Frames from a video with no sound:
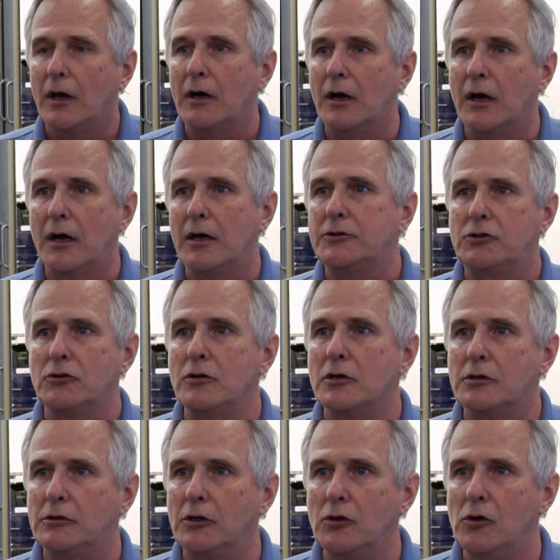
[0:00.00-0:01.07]
to
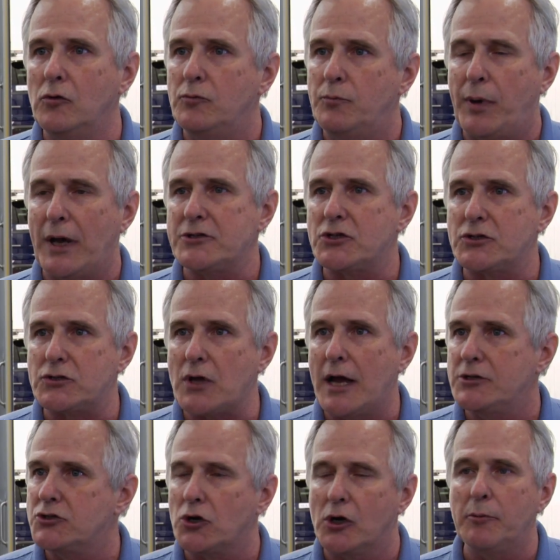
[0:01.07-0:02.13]
include
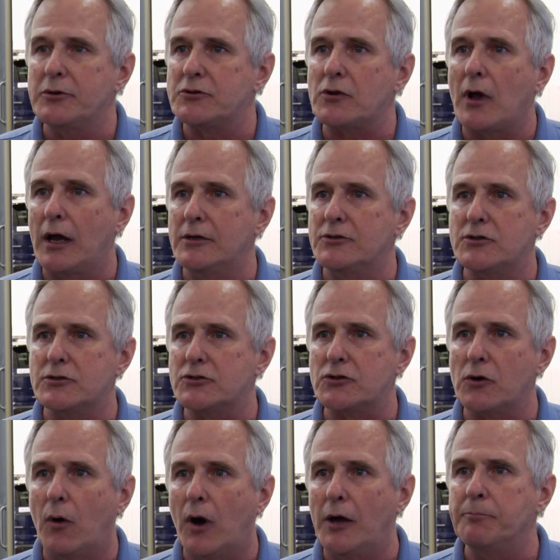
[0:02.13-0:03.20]
pesticides, herbicides, and
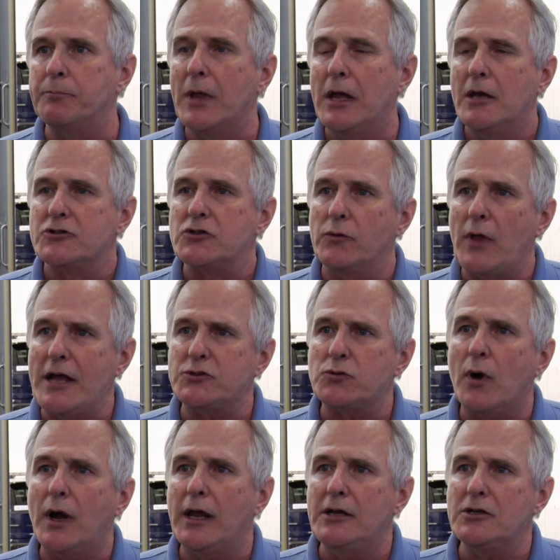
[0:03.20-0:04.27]
so on. So that's
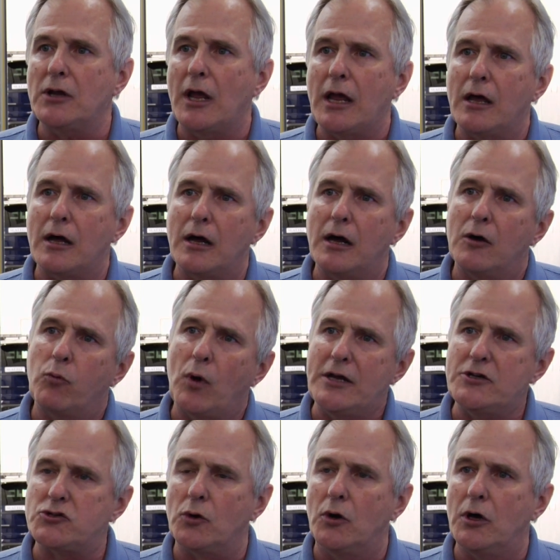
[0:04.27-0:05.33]
why
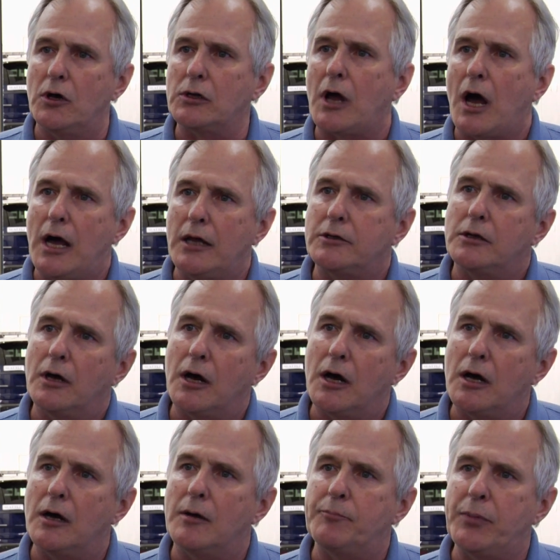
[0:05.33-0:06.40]
waste oil got
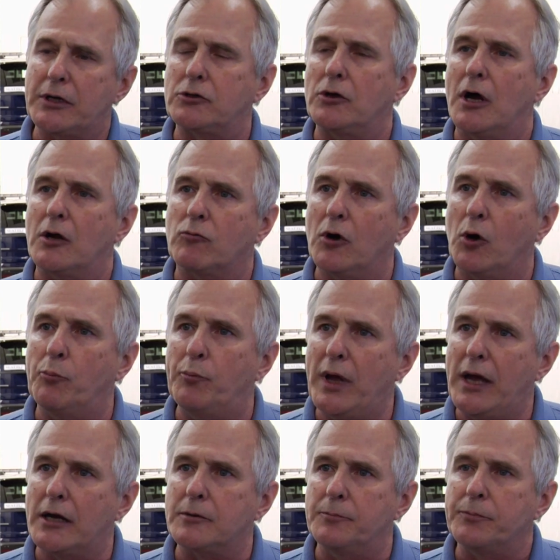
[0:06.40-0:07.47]
picked on real
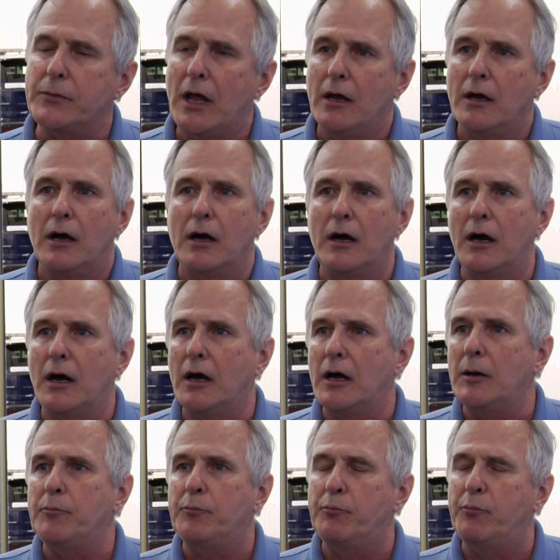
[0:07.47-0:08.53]
big.
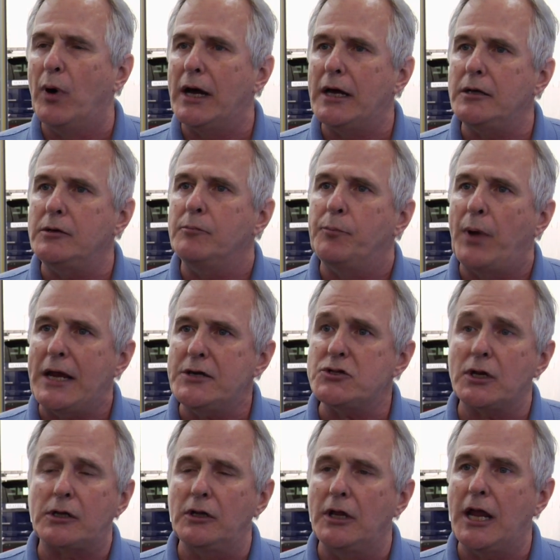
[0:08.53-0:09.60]
But
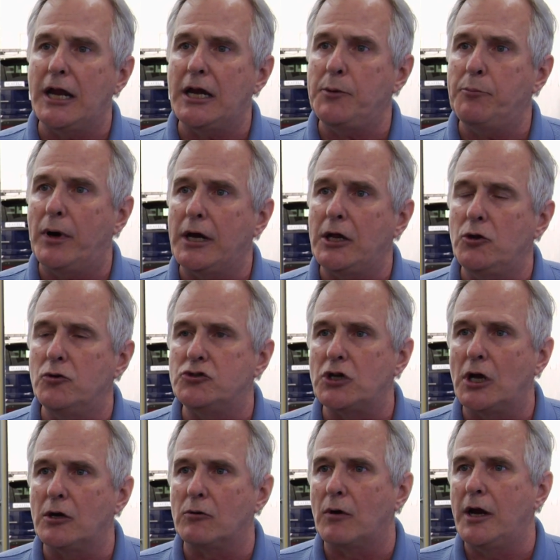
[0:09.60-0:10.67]
basically, anybody who
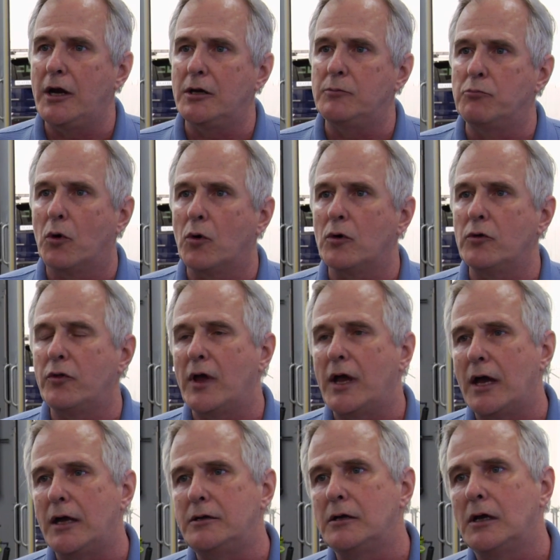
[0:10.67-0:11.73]
generated more
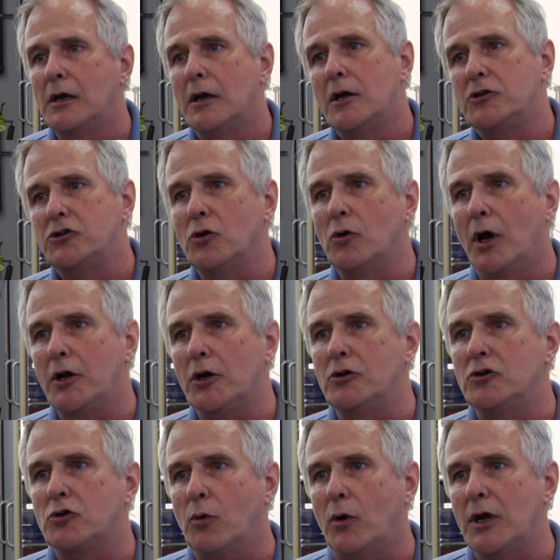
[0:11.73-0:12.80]
than
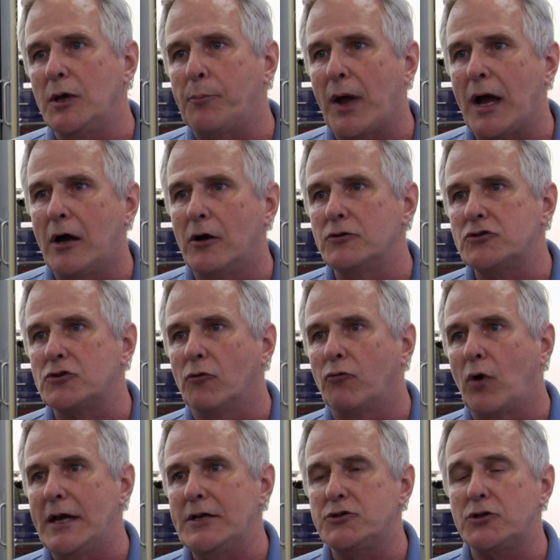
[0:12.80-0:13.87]
220 pounds
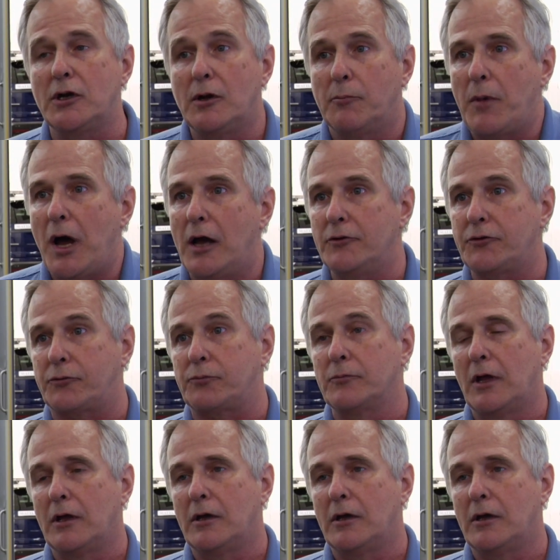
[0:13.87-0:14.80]
of waste in a month